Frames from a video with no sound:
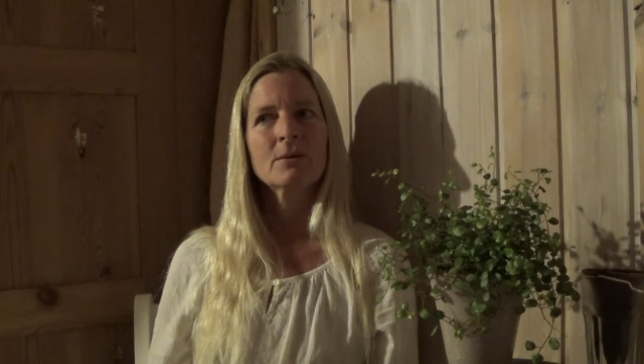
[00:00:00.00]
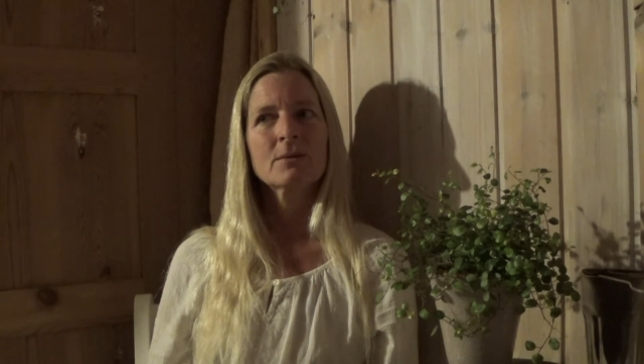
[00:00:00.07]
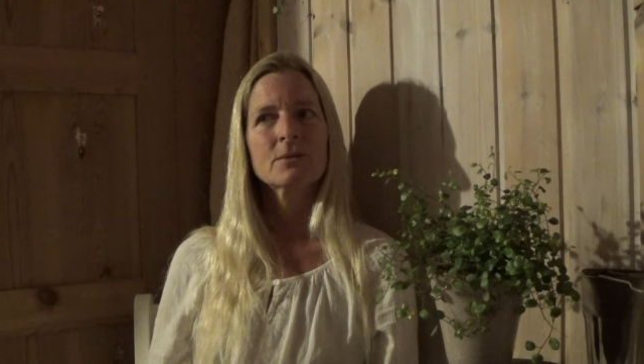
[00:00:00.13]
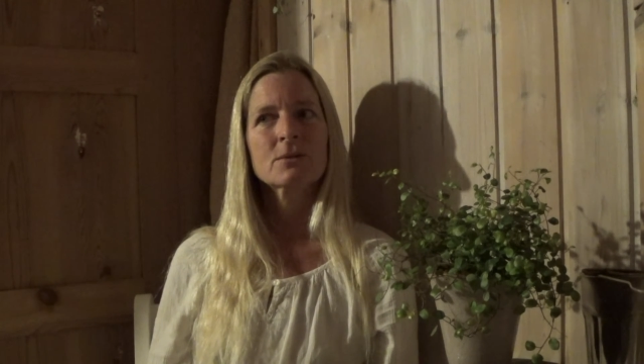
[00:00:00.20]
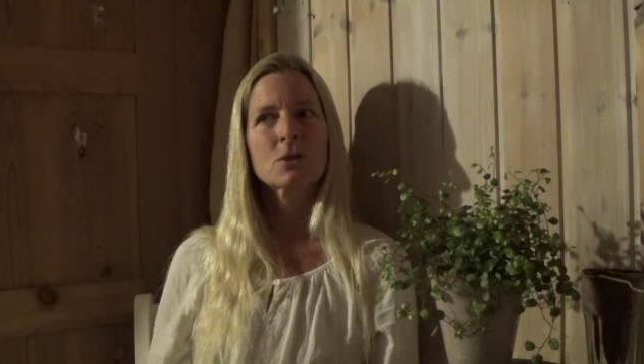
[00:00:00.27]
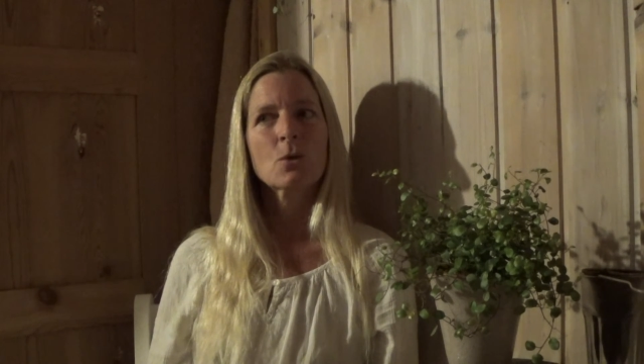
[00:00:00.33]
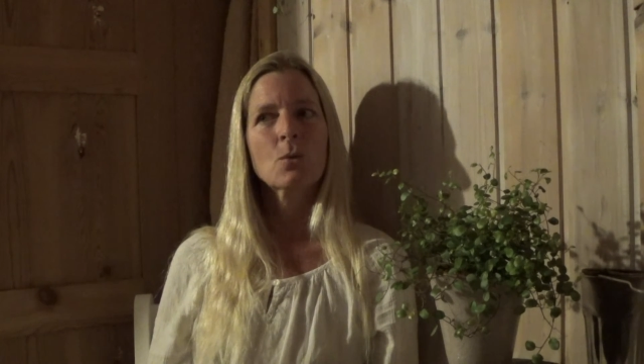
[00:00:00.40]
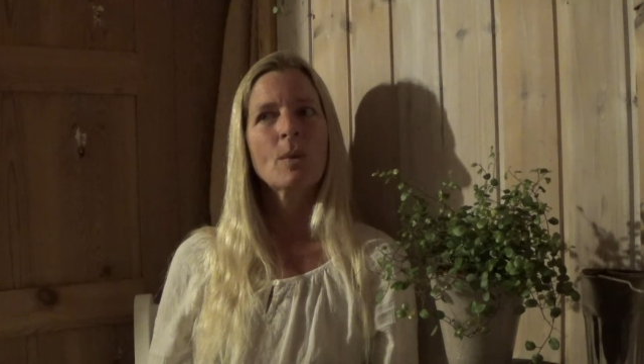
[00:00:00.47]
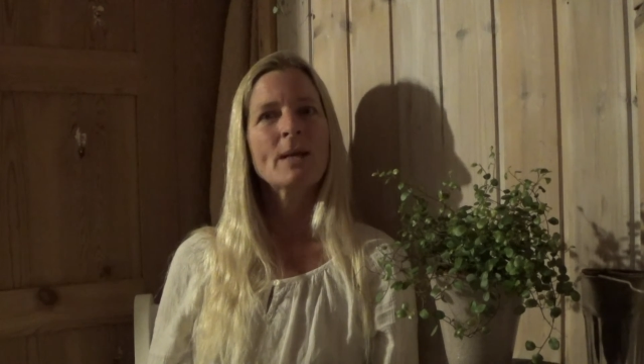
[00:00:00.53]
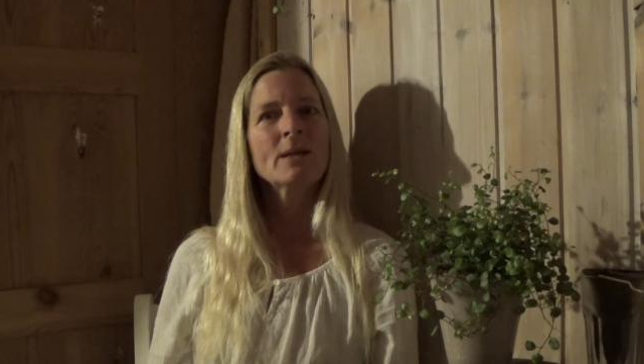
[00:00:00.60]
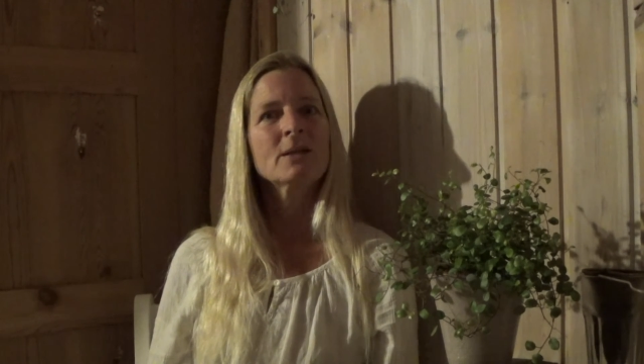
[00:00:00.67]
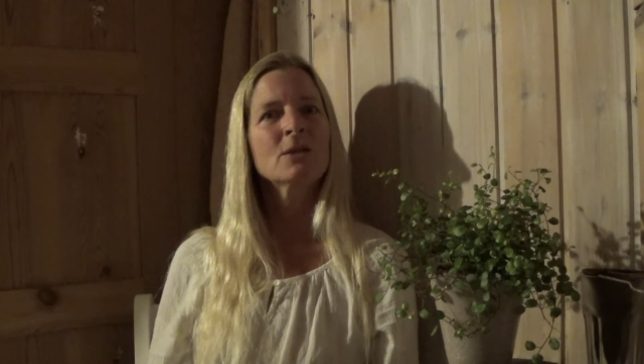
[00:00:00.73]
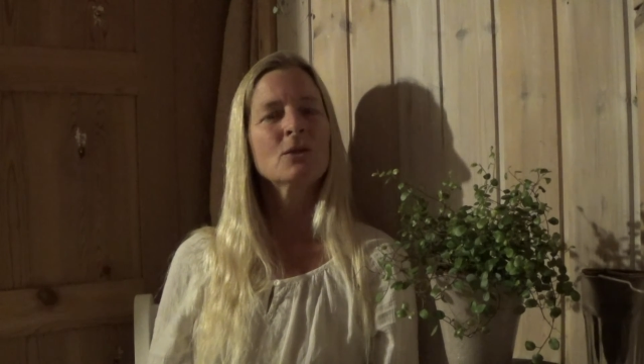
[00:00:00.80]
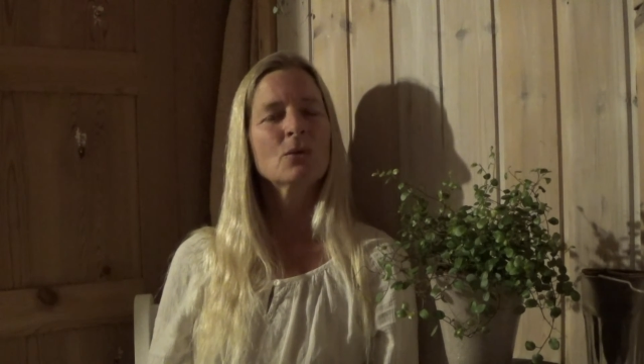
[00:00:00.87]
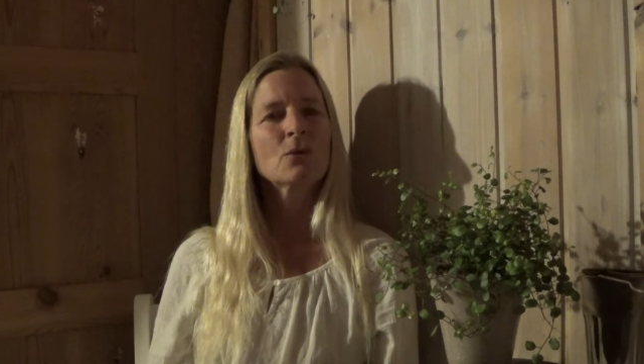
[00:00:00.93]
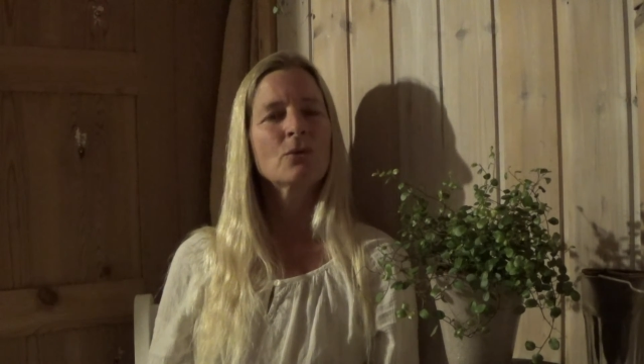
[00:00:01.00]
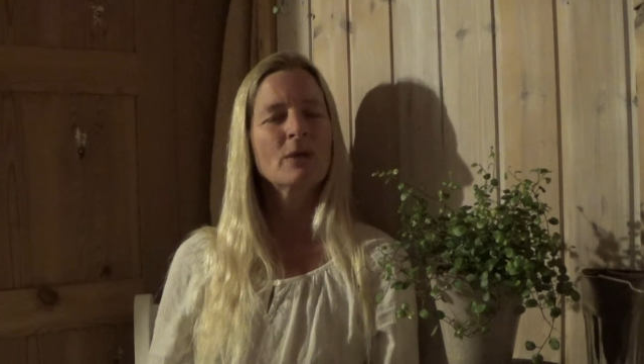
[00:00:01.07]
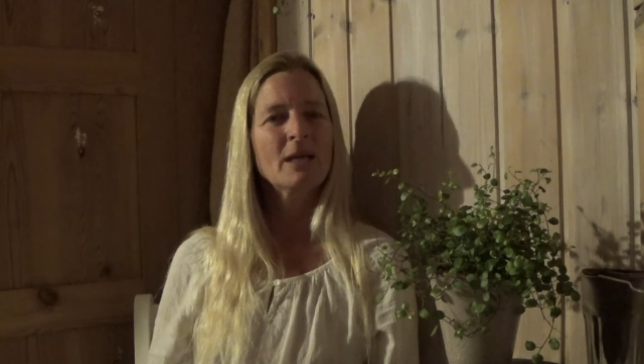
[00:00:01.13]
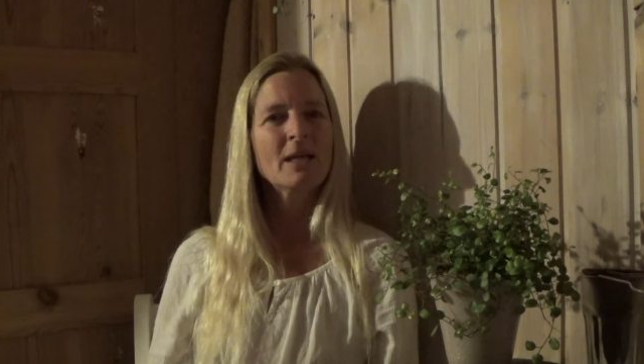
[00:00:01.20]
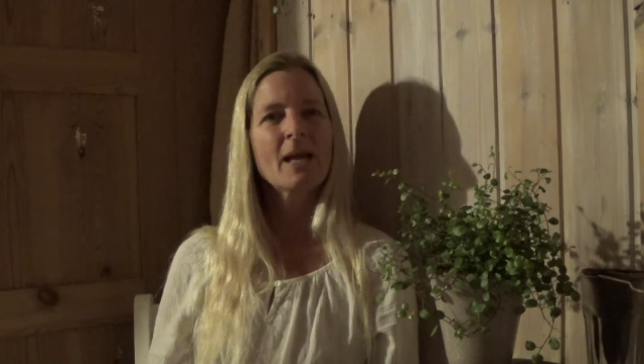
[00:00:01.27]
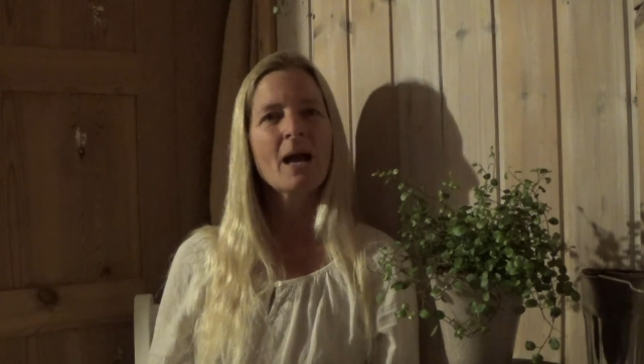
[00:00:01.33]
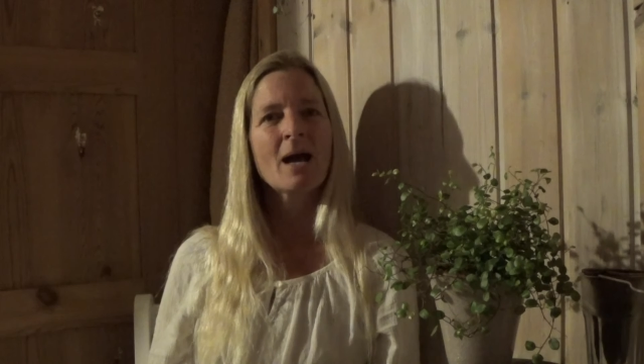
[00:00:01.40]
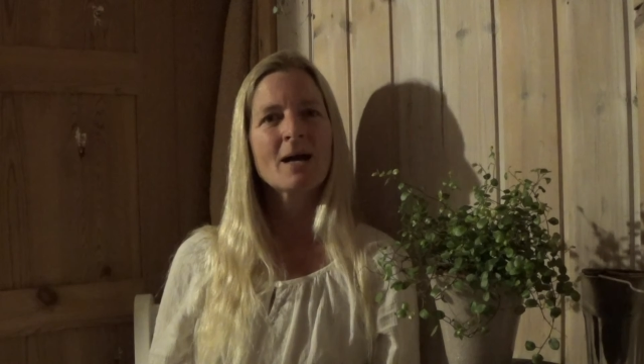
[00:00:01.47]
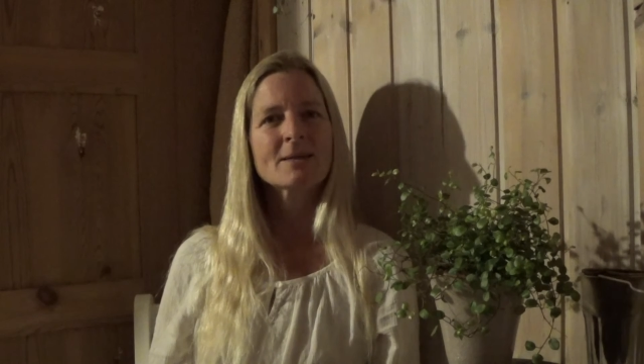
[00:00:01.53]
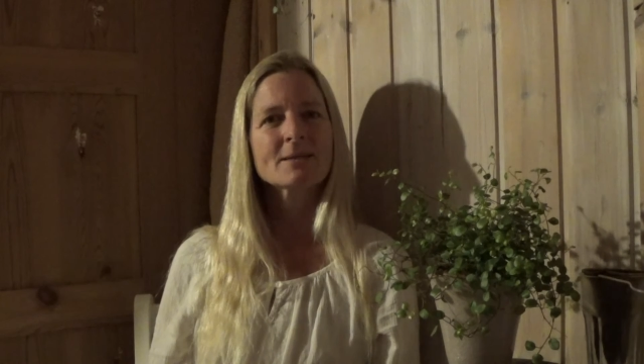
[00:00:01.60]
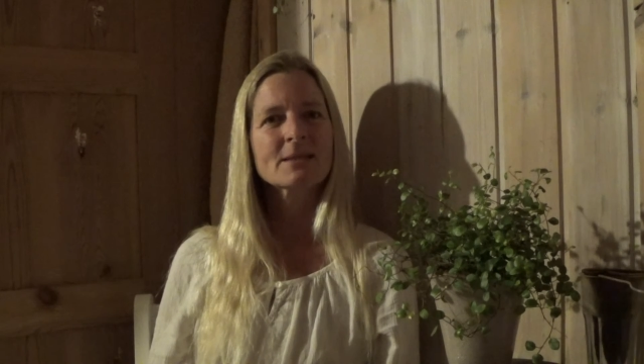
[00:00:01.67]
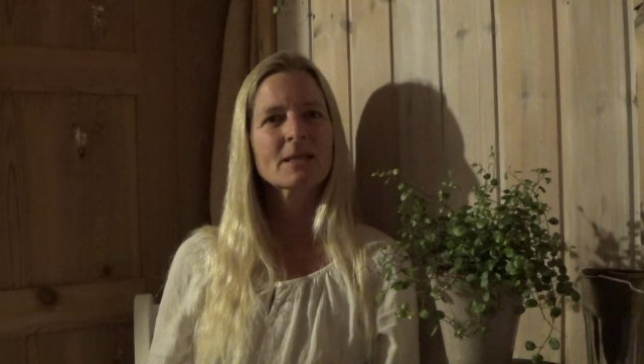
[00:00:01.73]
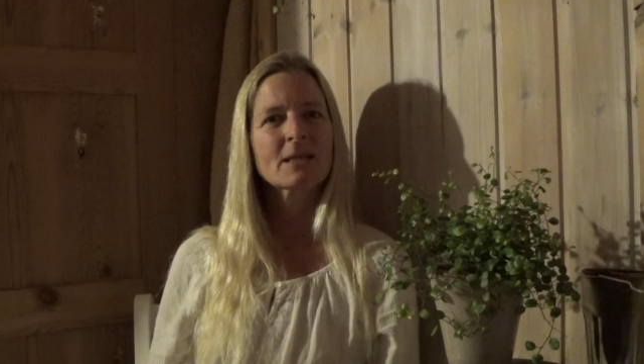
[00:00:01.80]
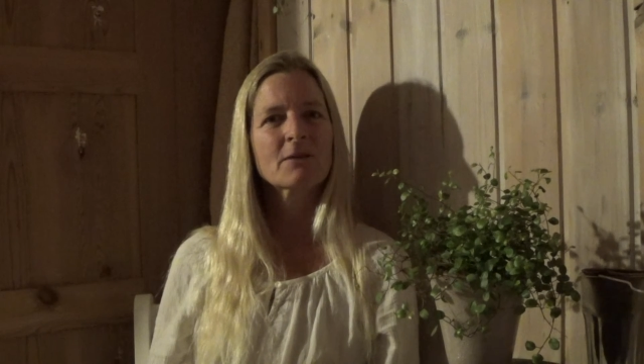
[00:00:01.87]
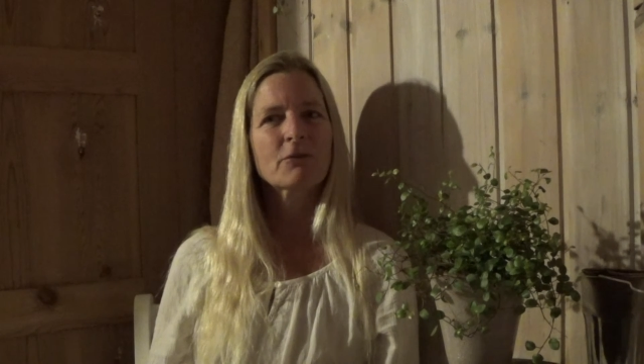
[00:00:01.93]
So when you're really
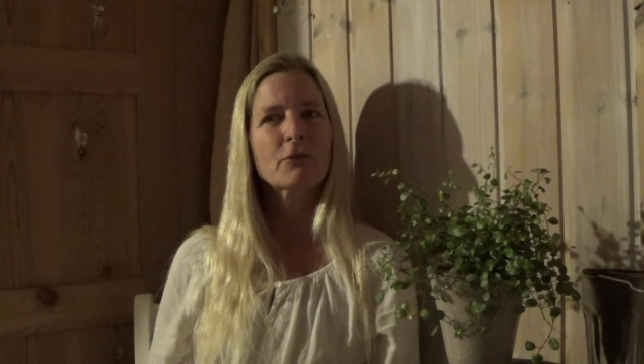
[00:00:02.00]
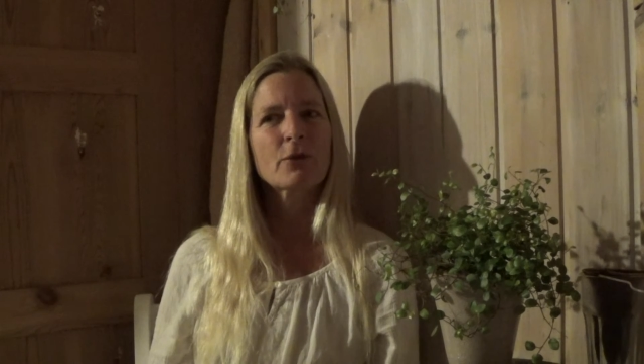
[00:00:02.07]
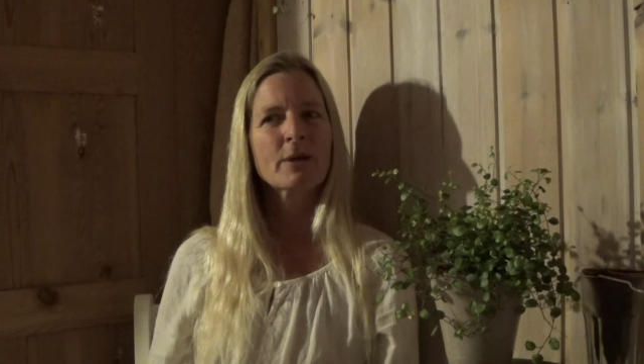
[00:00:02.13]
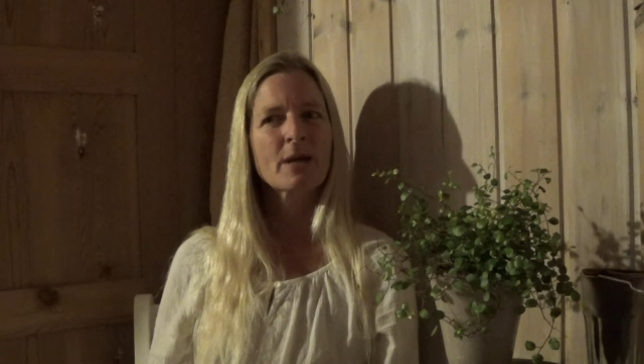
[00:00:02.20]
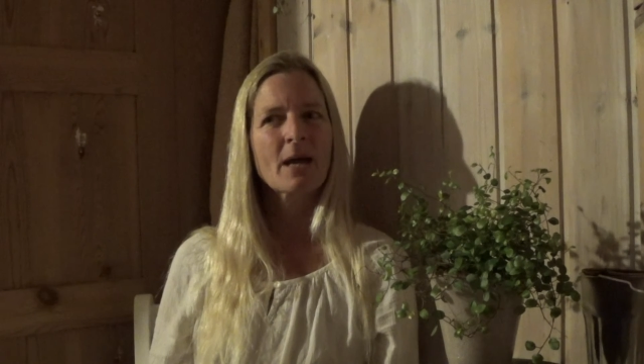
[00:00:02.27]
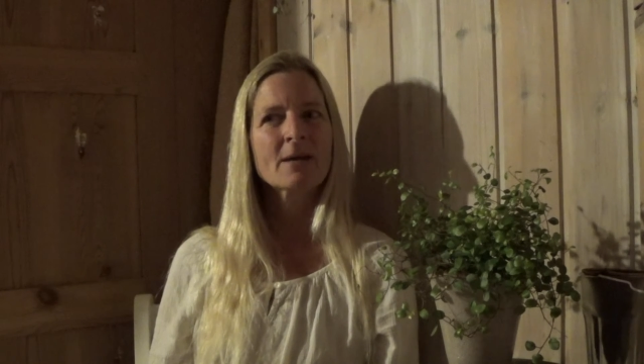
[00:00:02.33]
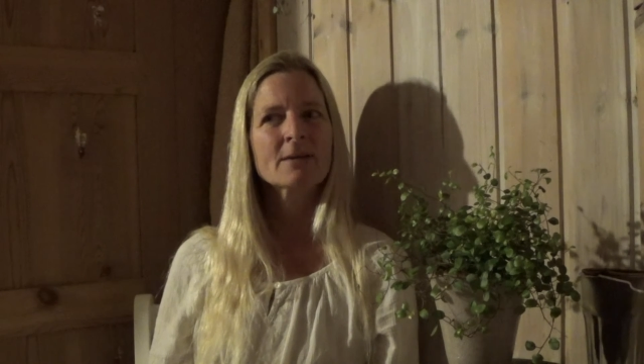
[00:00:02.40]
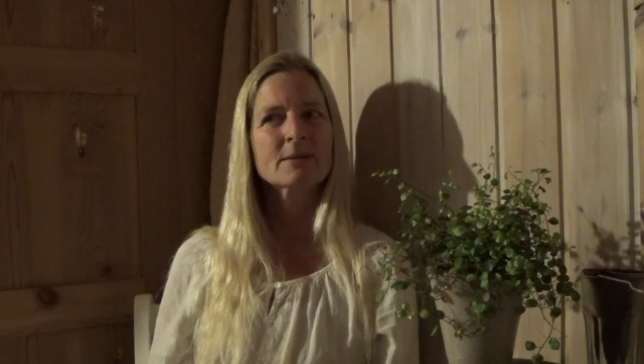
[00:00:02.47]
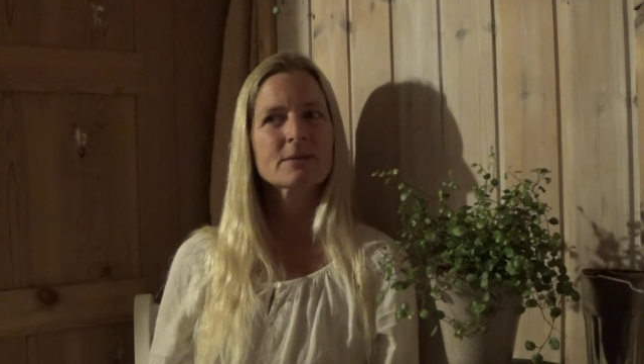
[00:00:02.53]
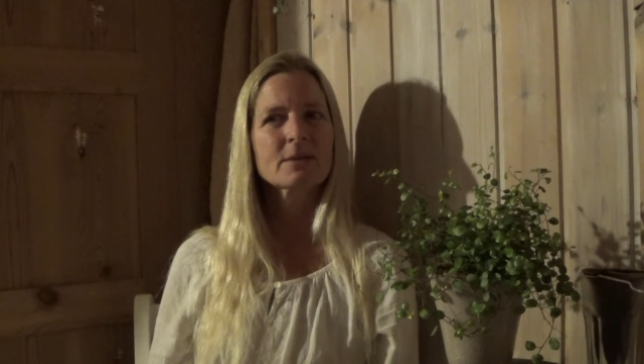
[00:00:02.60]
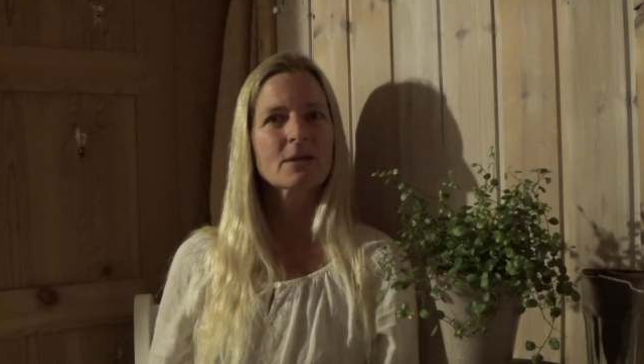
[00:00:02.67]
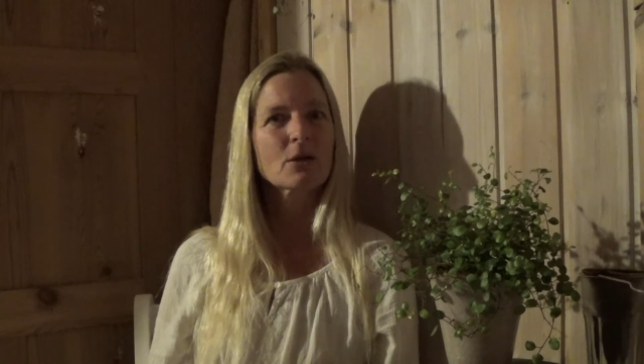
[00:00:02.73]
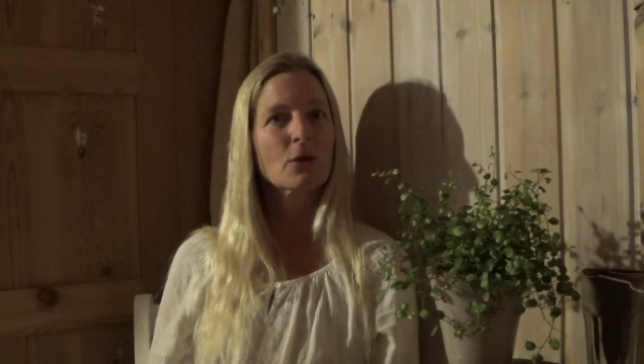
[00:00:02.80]
asking for an answer,